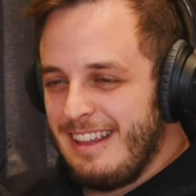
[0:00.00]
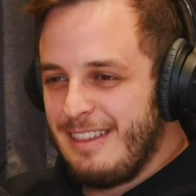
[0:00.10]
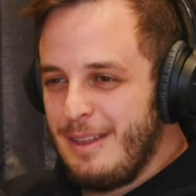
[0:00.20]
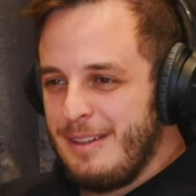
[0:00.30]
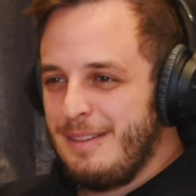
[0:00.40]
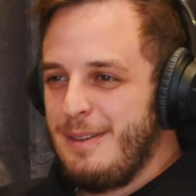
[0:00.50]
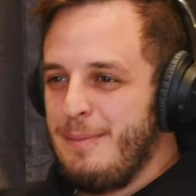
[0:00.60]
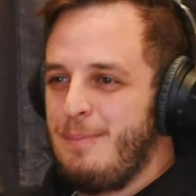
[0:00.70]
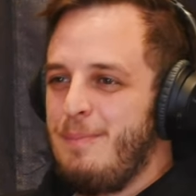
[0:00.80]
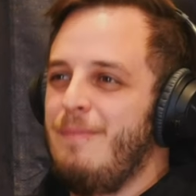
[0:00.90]
the,
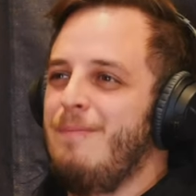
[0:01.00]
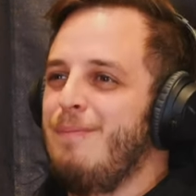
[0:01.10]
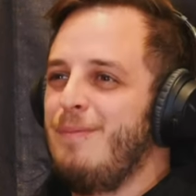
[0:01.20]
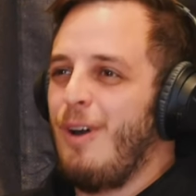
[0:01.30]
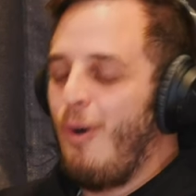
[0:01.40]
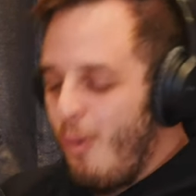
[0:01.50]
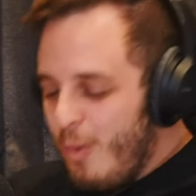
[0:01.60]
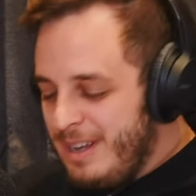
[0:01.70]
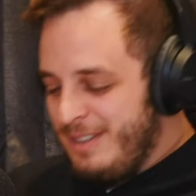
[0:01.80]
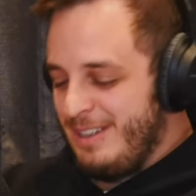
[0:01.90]
the
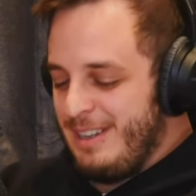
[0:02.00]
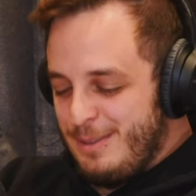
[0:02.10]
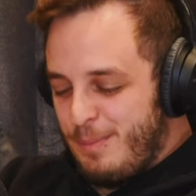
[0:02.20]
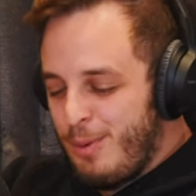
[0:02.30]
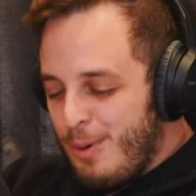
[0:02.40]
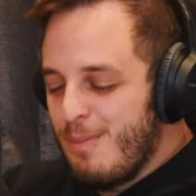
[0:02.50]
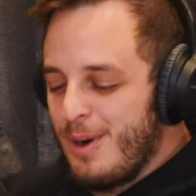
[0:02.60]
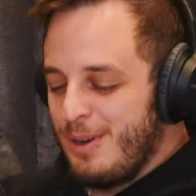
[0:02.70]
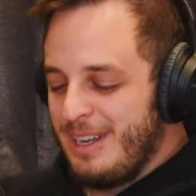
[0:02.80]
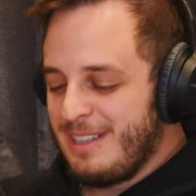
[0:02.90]
always is
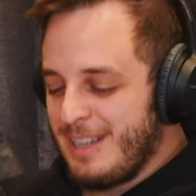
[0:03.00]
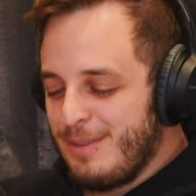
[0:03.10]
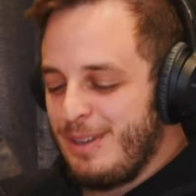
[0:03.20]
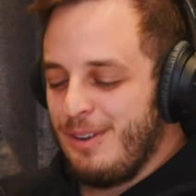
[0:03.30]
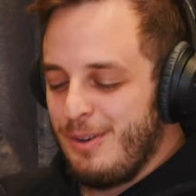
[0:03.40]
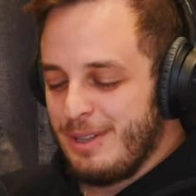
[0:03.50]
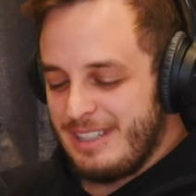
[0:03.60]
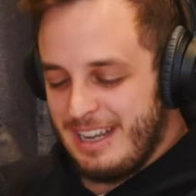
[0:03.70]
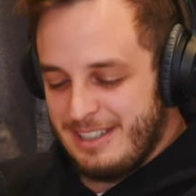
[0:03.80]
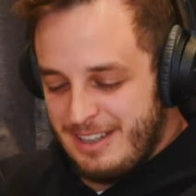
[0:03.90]
promoting something new with
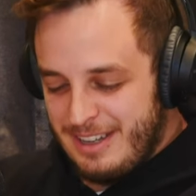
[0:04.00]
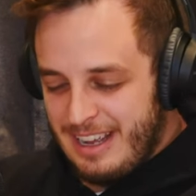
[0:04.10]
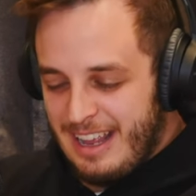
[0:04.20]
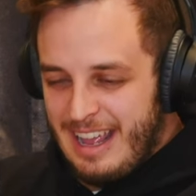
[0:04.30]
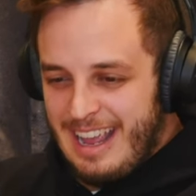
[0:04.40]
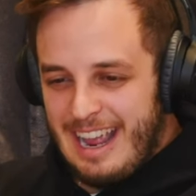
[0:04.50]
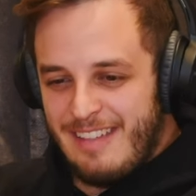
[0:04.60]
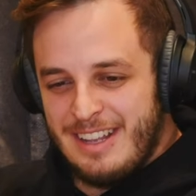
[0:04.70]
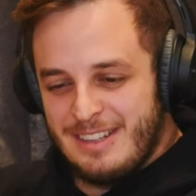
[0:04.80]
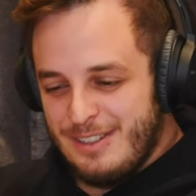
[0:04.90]
Tesla.
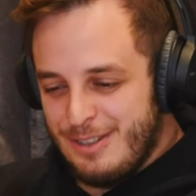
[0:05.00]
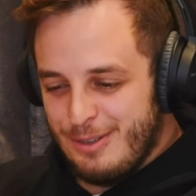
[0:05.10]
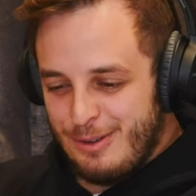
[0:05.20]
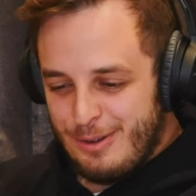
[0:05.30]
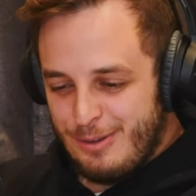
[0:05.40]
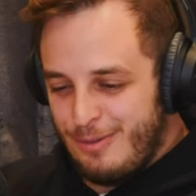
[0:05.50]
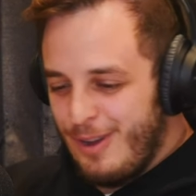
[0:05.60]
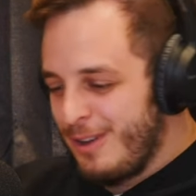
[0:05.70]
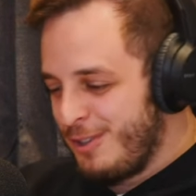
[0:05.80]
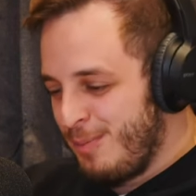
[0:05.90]
And there's this sort of
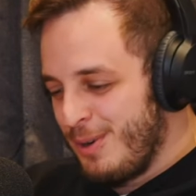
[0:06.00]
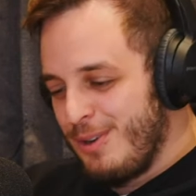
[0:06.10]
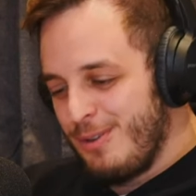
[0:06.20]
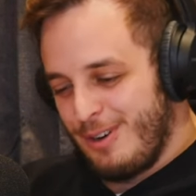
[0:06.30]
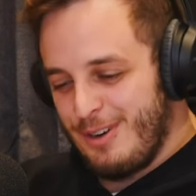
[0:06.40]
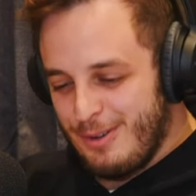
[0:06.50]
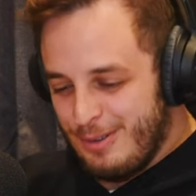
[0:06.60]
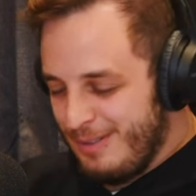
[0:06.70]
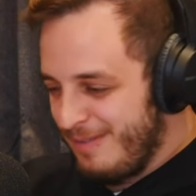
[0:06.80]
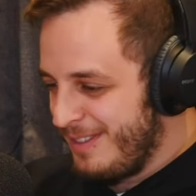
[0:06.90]

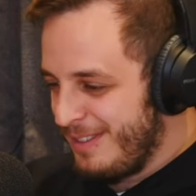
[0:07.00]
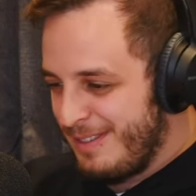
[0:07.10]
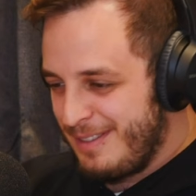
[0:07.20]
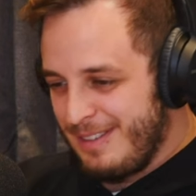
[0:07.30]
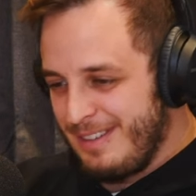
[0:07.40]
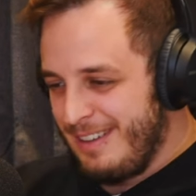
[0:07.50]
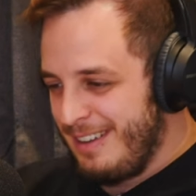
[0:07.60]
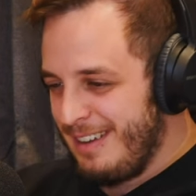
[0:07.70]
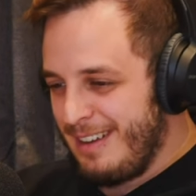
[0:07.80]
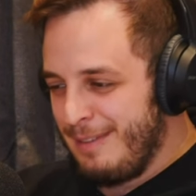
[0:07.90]
entrepreneurial
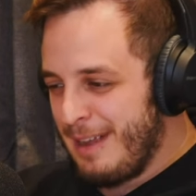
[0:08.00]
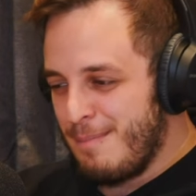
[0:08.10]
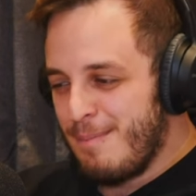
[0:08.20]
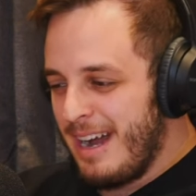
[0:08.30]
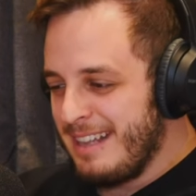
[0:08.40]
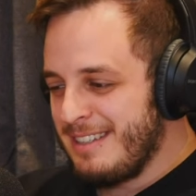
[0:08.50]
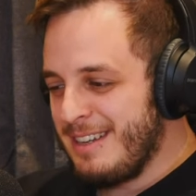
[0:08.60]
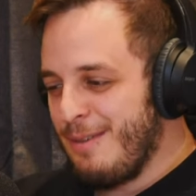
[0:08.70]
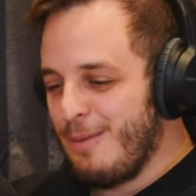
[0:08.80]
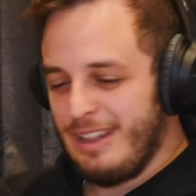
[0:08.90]
like
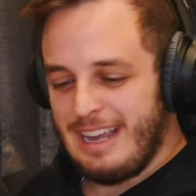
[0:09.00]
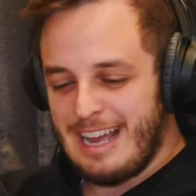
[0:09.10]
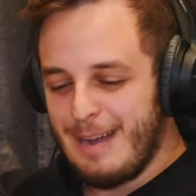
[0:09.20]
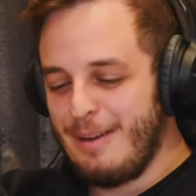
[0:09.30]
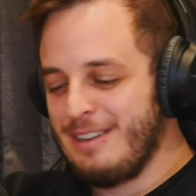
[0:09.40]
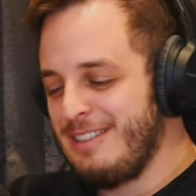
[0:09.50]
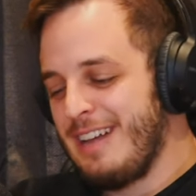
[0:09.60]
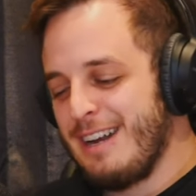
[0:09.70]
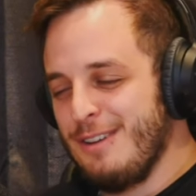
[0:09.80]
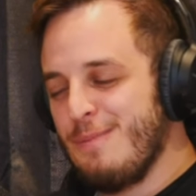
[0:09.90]
mindset where like I'm gonna
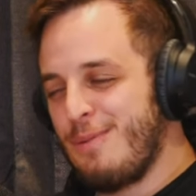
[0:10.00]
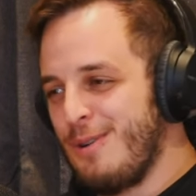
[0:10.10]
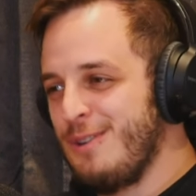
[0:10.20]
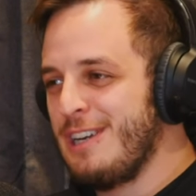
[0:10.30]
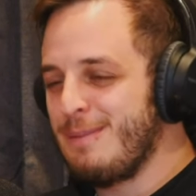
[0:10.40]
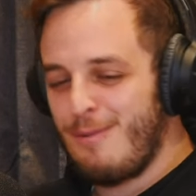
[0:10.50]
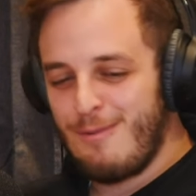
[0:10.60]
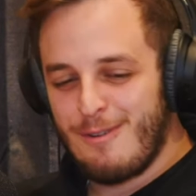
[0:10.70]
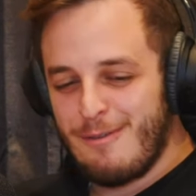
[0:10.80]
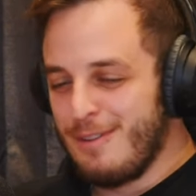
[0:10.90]
start a new project
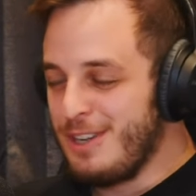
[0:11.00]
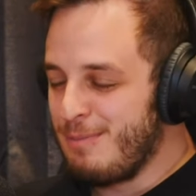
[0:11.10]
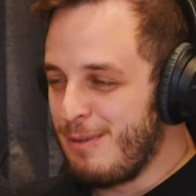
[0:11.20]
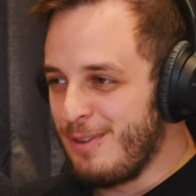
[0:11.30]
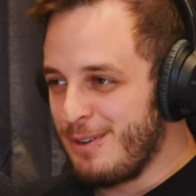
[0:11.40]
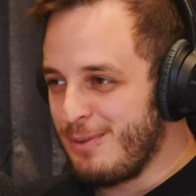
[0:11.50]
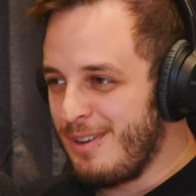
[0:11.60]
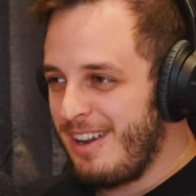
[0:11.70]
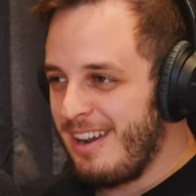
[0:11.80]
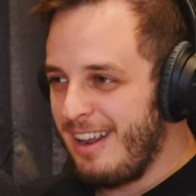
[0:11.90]
before I finish my first
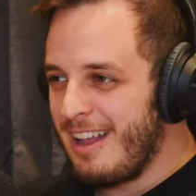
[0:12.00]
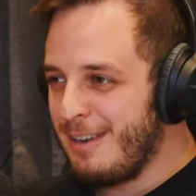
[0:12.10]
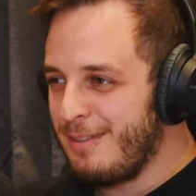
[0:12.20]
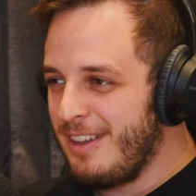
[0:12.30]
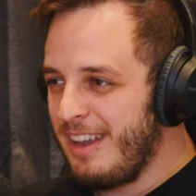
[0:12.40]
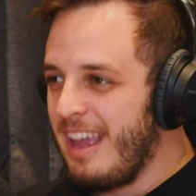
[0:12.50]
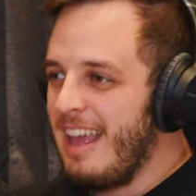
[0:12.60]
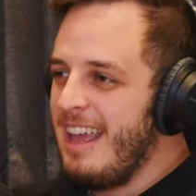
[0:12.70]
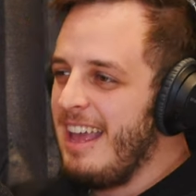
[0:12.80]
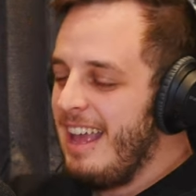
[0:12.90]
one kind of thing.
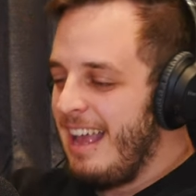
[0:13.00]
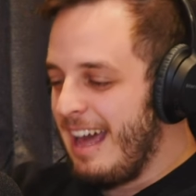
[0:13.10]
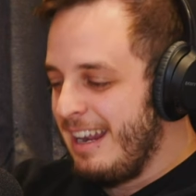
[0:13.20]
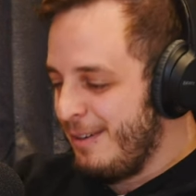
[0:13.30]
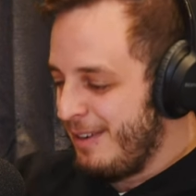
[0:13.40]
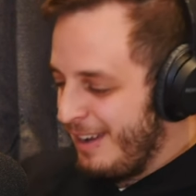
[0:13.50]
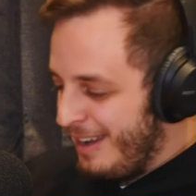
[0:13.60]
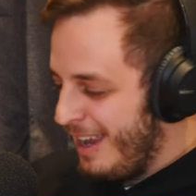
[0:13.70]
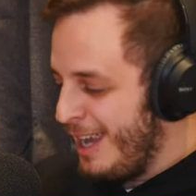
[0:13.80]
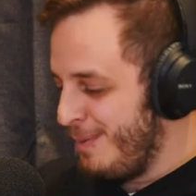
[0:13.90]
Mm-hmm. And it
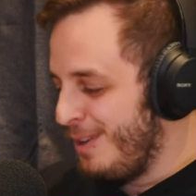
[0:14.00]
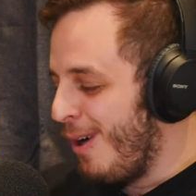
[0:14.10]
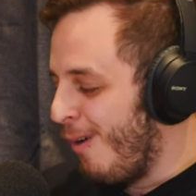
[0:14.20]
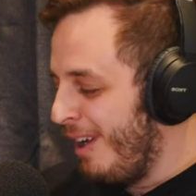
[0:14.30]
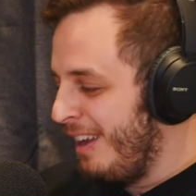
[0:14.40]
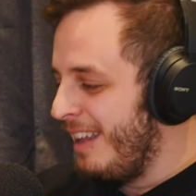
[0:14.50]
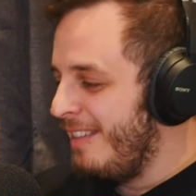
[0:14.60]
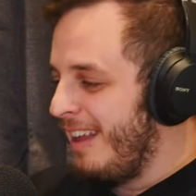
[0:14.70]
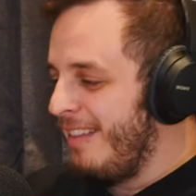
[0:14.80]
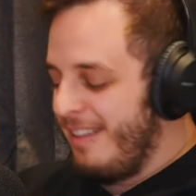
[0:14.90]
keeps going
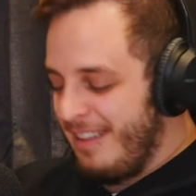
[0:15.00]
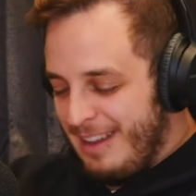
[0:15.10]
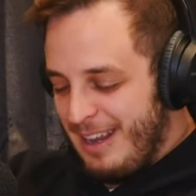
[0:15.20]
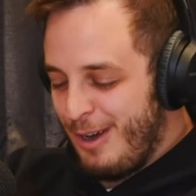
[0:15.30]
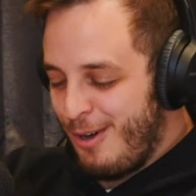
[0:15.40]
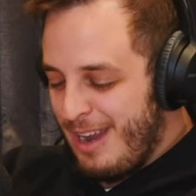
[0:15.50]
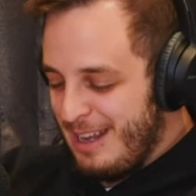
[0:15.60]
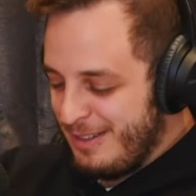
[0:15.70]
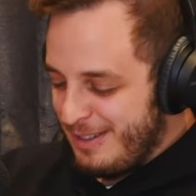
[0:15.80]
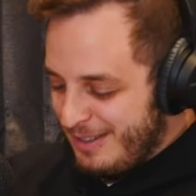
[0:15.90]
and, and it
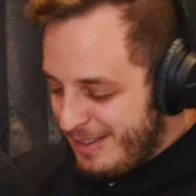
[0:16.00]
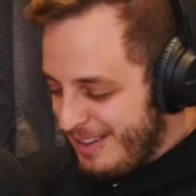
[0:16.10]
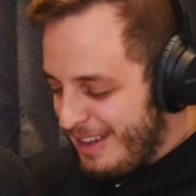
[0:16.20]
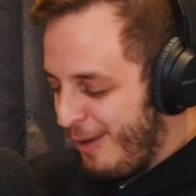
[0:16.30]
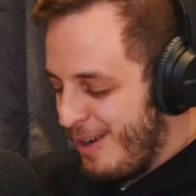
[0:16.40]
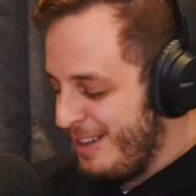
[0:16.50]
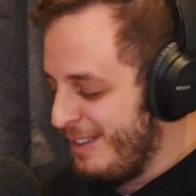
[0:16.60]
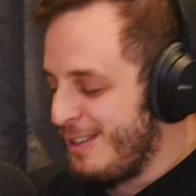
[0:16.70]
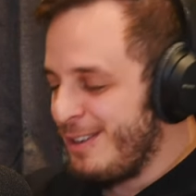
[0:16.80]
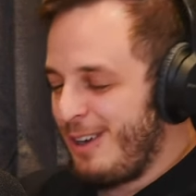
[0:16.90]
creates it created
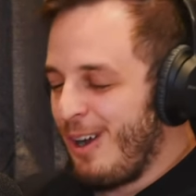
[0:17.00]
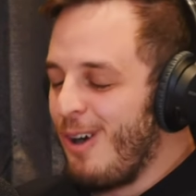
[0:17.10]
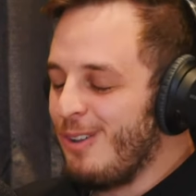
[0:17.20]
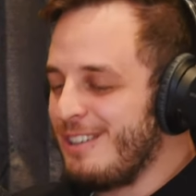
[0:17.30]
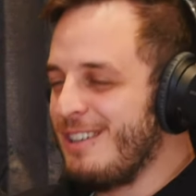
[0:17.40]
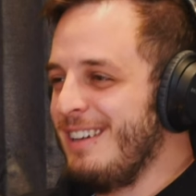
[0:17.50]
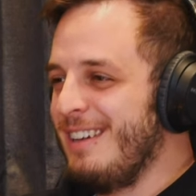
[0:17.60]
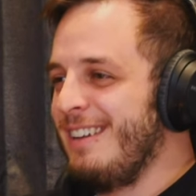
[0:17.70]
this cult